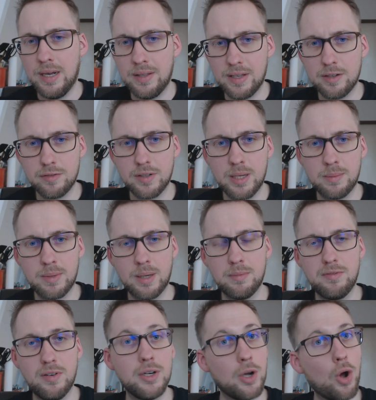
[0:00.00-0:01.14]
and therefore I'm,
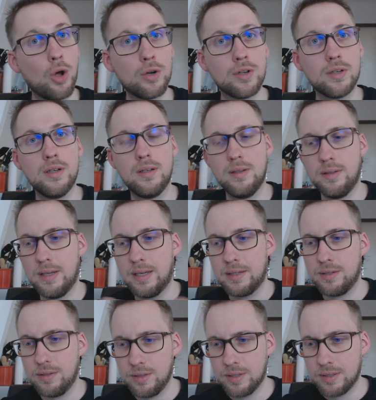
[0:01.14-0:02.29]
I'm very honored
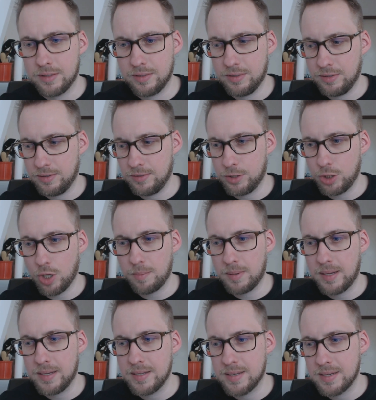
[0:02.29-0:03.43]
that the uh, shop
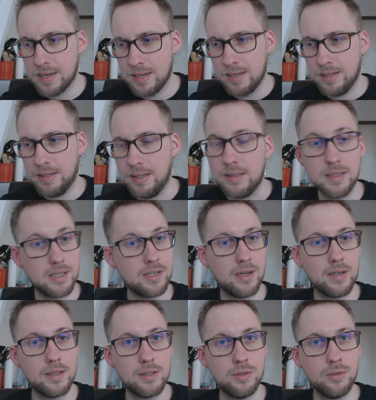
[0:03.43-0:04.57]
has uh,
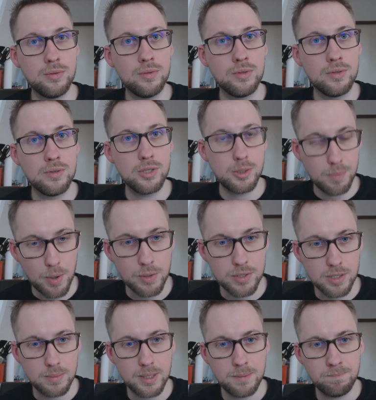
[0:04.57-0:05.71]
decided to
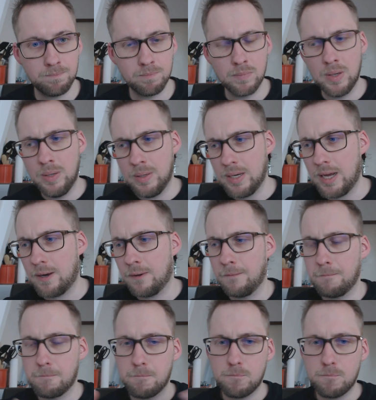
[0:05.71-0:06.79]
sponsor me. Now,